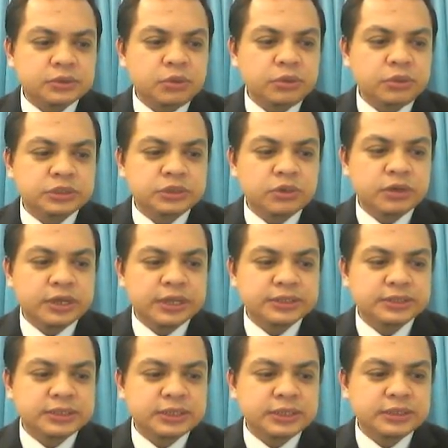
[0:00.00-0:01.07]
hold a strong
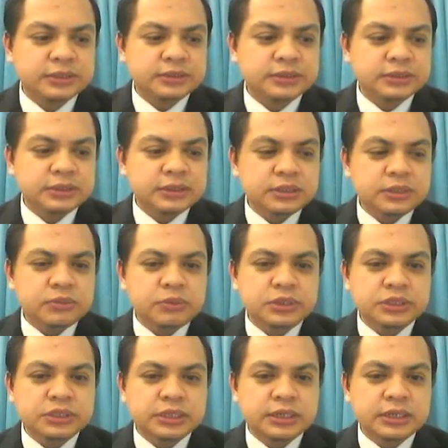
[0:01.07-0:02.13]
Kansei,
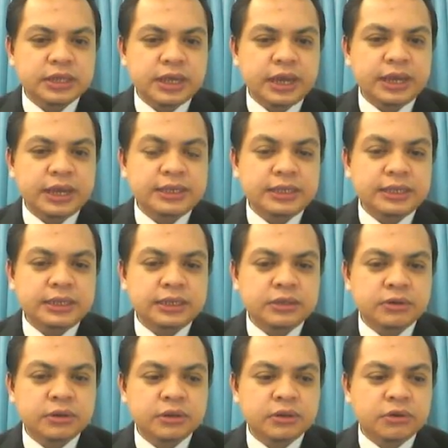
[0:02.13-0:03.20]
which
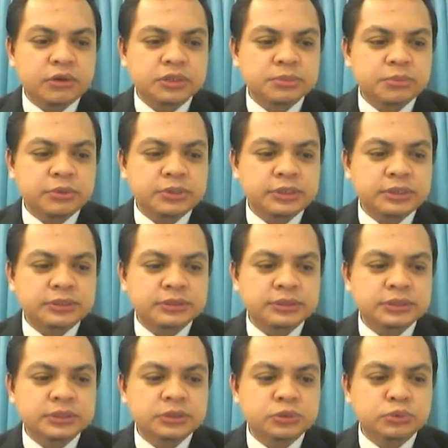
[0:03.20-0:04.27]
highly
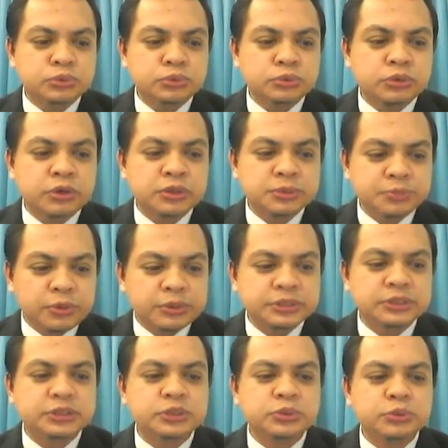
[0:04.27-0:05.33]
corresponds to
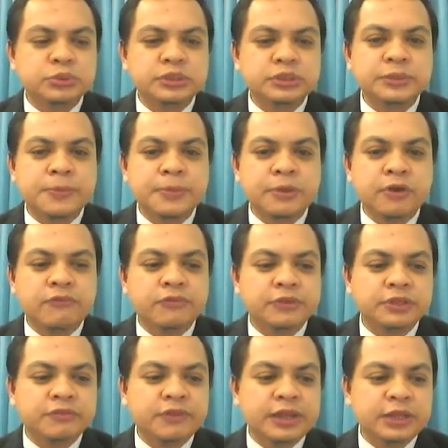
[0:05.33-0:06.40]
the
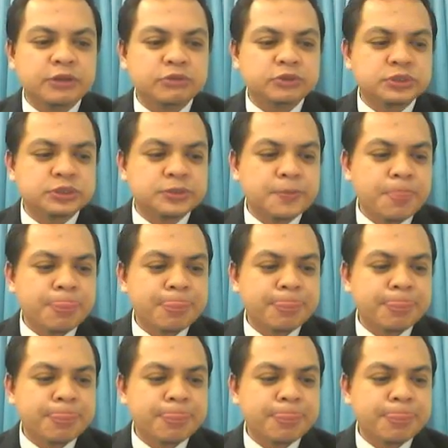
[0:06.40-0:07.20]
comparative values.